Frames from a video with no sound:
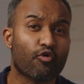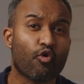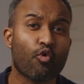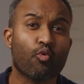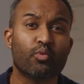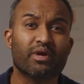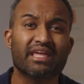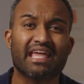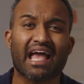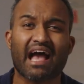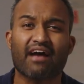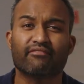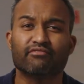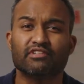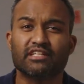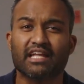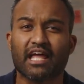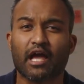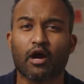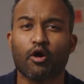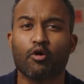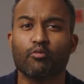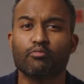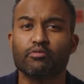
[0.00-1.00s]
or we haven't
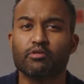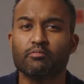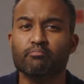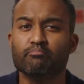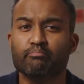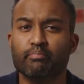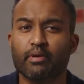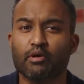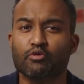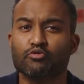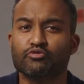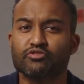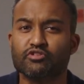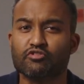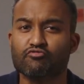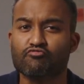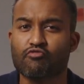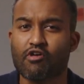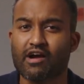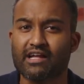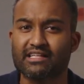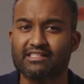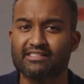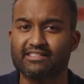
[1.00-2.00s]
helped them build the
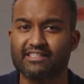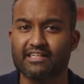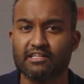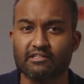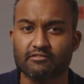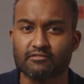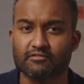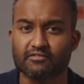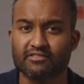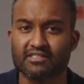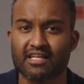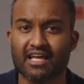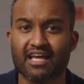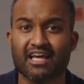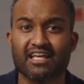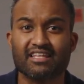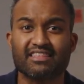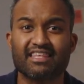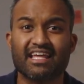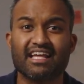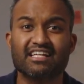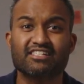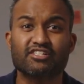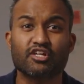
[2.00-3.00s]
right skills,
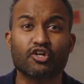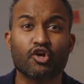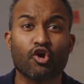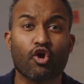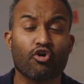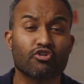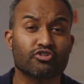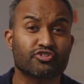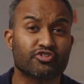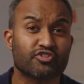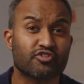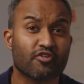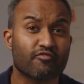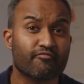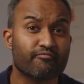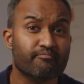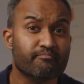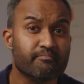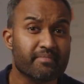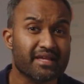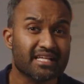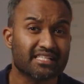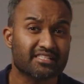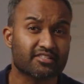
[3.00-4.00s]
there's a cost of
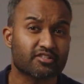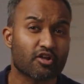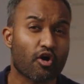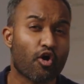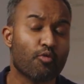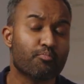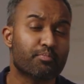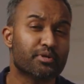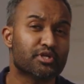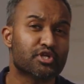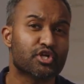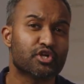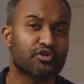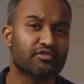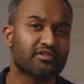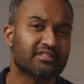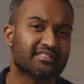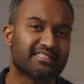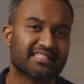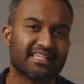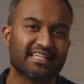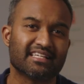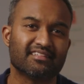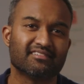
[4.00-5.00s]
missed
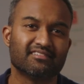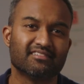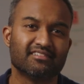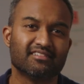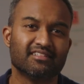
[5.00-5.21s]
opportunity.